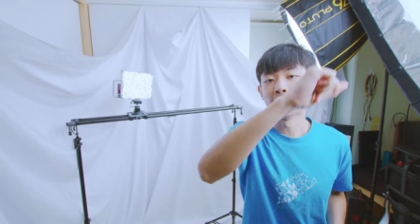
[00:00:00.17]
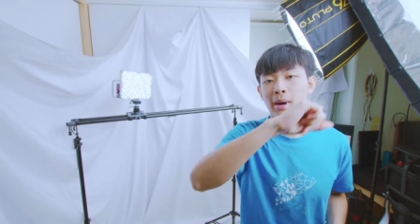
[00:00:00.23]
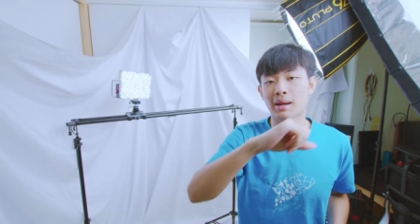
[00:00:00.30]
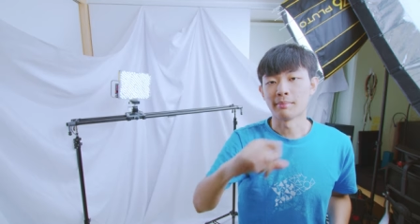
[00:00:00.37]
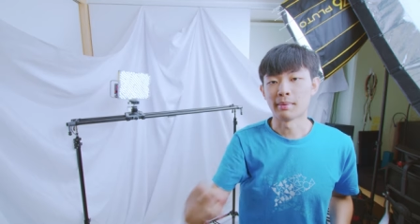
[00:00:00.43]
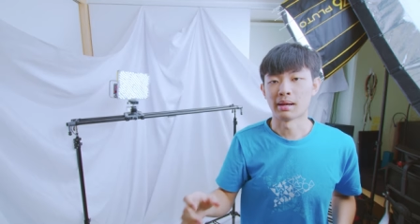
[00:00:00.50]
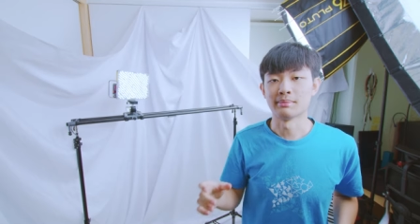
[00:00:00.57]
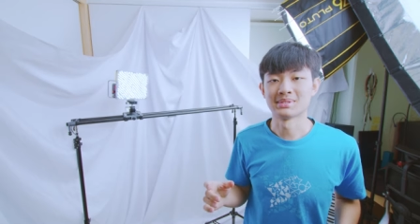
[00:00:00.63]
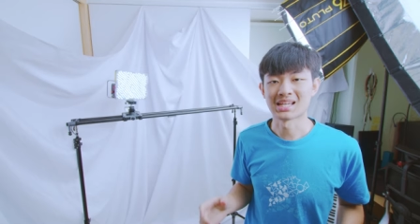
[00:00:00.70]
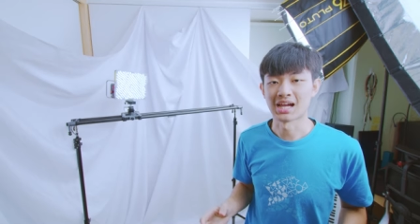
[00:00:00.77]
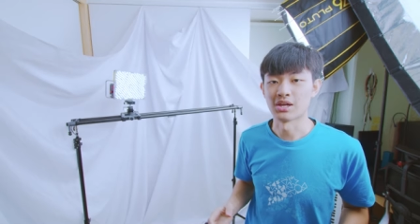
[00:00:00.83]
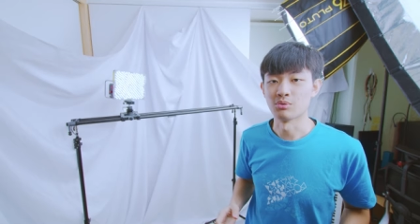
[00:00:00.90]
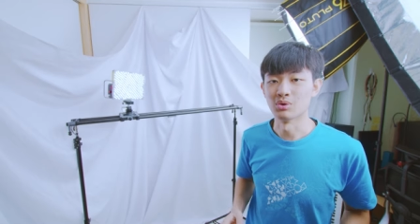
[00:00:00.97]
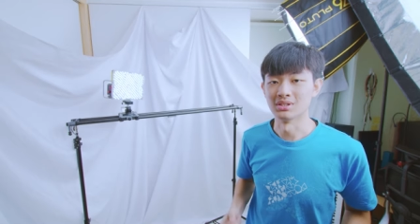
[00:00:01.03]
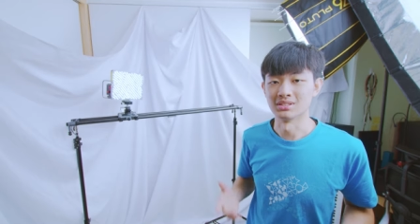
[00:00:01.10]
everybody, my name is
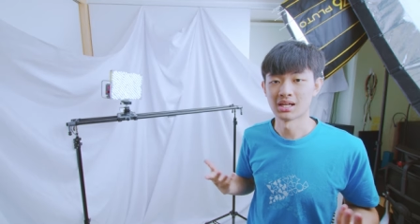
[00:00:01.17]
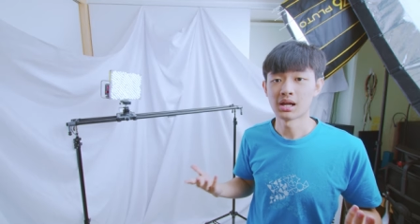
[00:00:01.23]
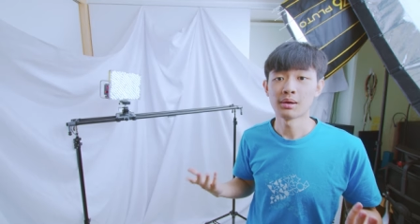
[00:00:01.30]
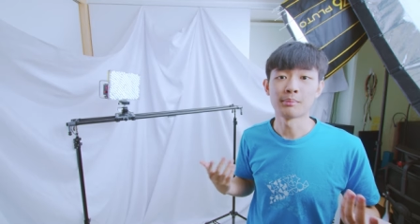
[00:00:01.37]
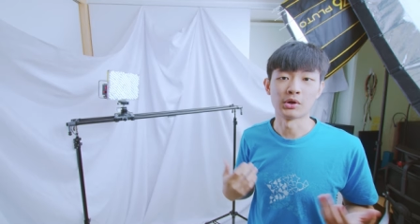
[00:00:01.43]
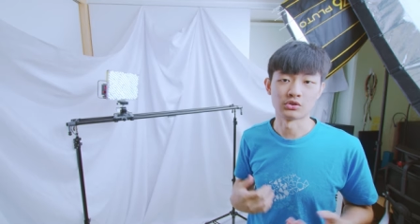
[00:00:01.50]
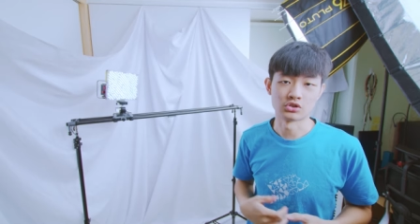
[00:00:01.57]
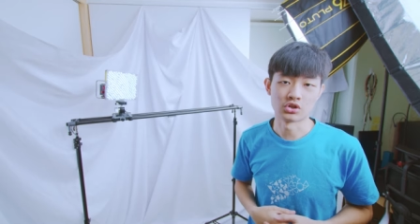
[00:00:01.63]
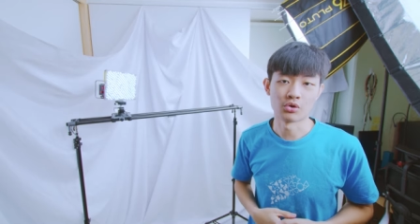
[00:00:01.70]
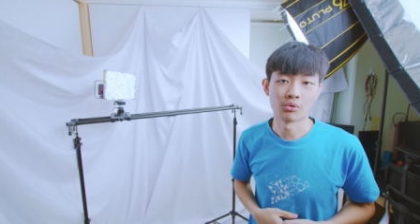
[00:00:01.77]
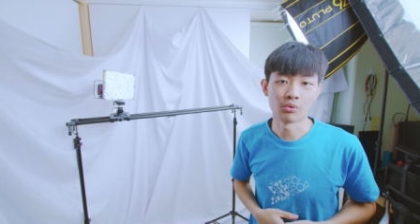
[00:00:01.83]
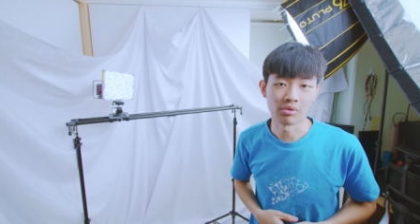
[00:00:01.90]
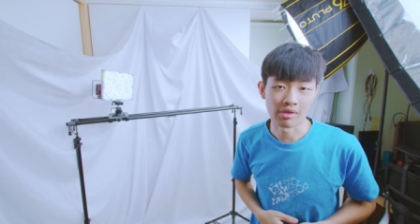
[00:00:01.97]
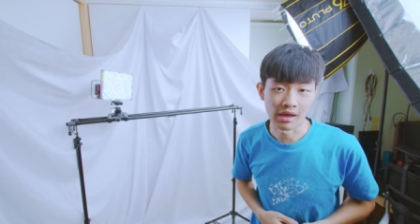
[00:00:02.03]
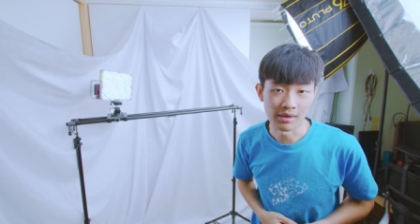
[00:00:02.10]
Kaiwan. Today I'm going to share
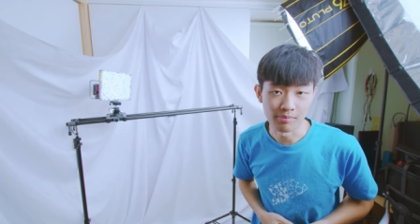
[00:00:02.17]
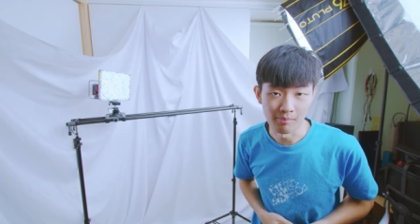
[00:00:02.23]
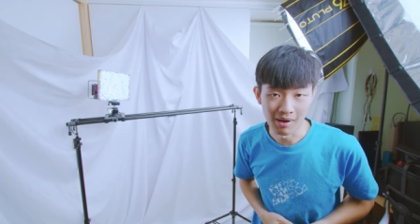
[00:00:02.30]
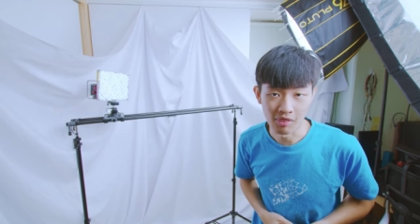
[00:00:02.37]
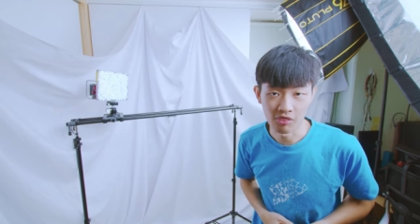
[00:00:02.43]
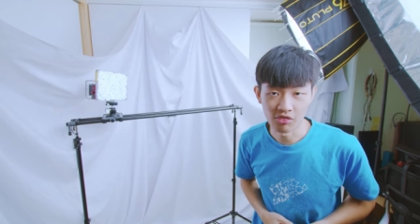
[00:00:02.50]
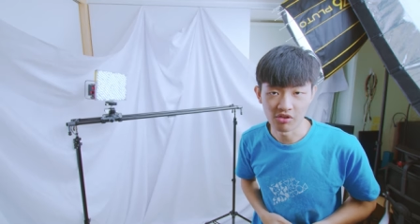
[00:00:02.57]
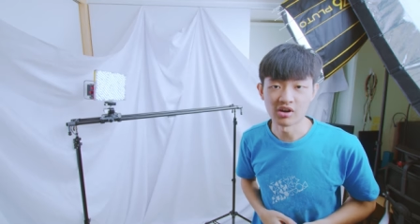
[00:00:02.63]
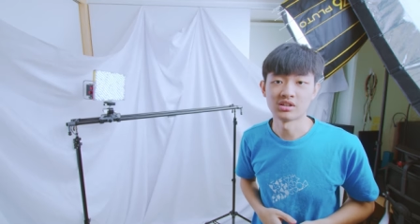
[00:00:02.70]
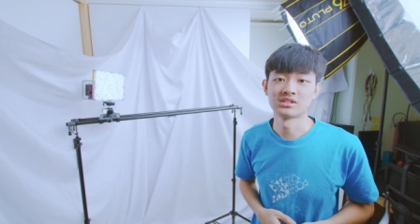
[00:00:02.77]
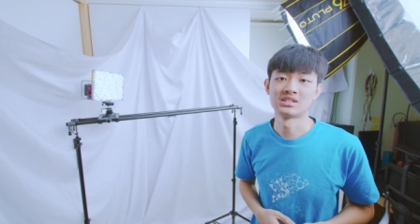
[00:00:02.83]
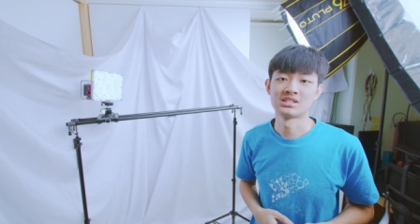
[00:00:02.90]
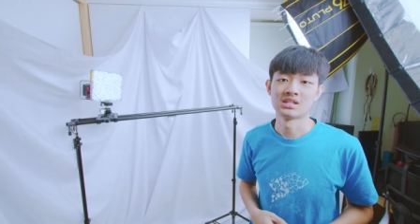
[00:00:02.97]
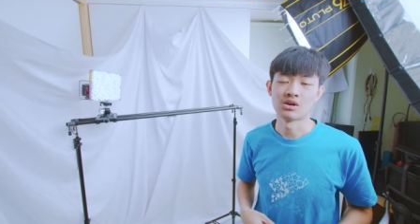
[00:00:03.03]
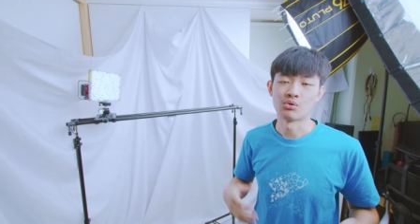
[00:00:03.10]
with you guys my
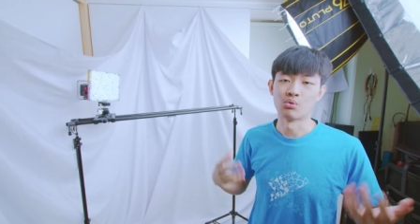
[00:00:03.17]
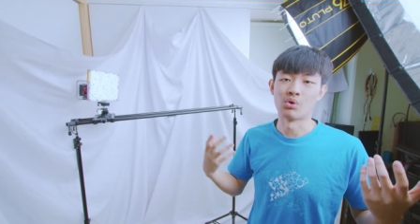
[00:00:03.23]
thoughts,